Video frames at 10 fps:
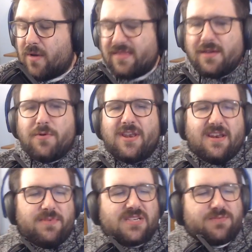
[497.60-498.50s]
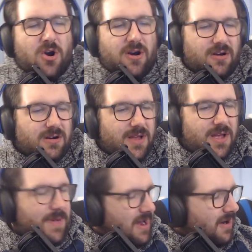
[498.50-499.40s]
we need to be smarter
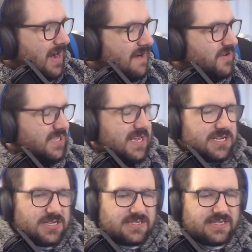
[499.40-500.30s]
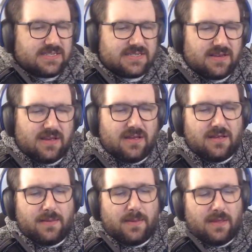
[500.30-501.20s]
about our conversations as
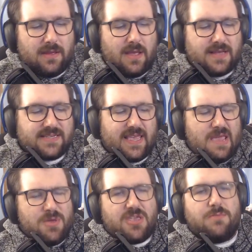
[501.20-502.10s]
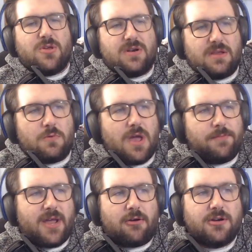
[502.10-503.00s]
a gaming community around
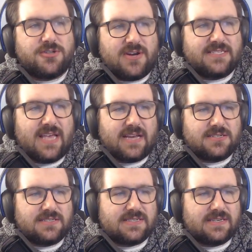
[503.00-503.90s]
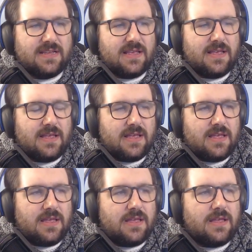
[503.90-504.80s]
microtransactions,
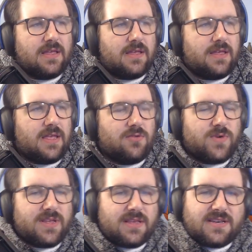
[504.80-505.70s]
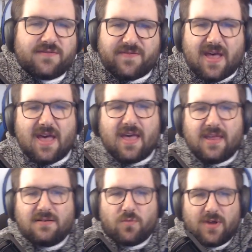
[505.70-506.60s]
and really
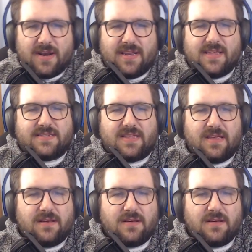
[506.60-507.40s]
define what it is that